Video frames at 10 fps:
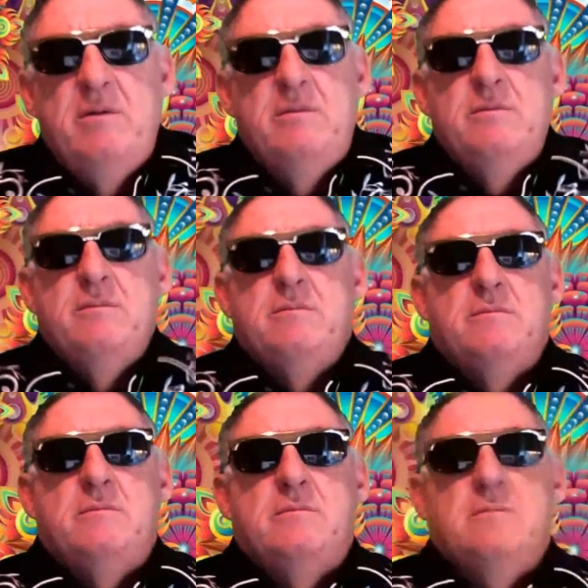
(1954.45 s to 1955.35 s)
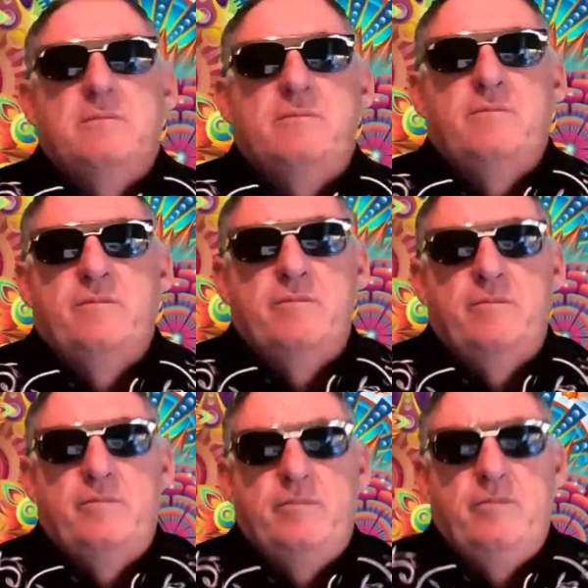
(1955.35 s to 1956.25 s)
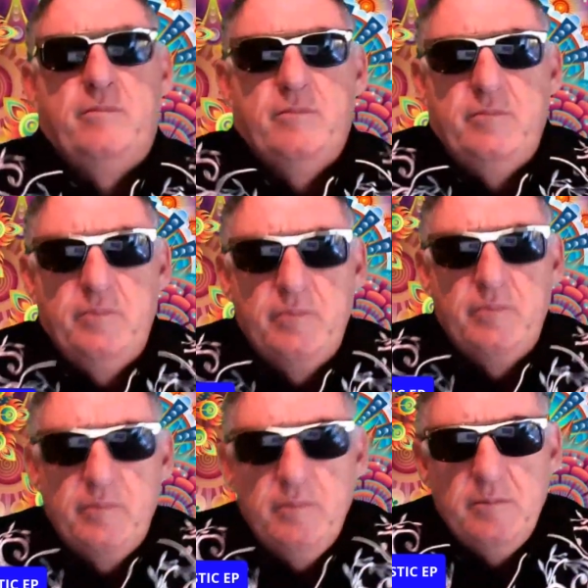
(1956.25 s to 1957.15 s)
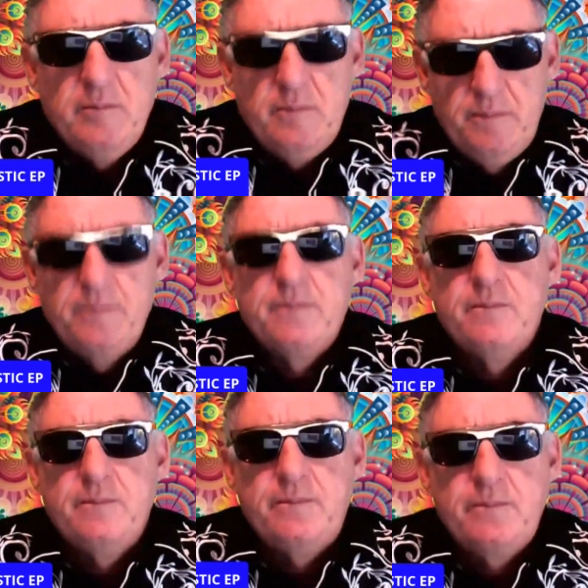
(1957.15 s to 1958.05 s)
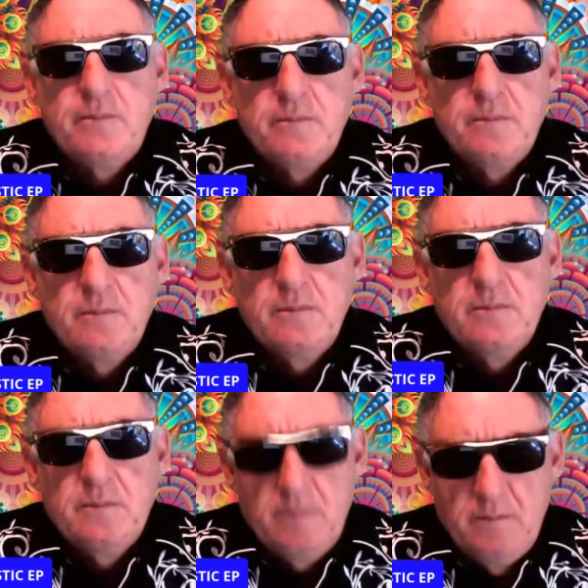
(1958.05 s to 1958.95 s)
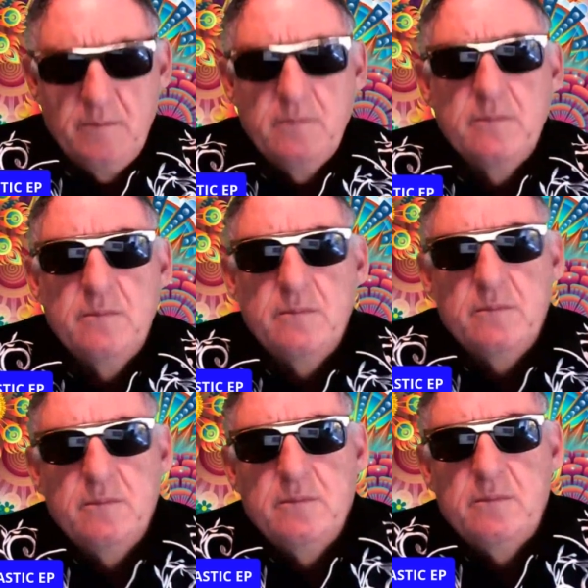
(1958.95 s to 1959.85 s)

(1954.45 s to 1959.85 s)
[no speech]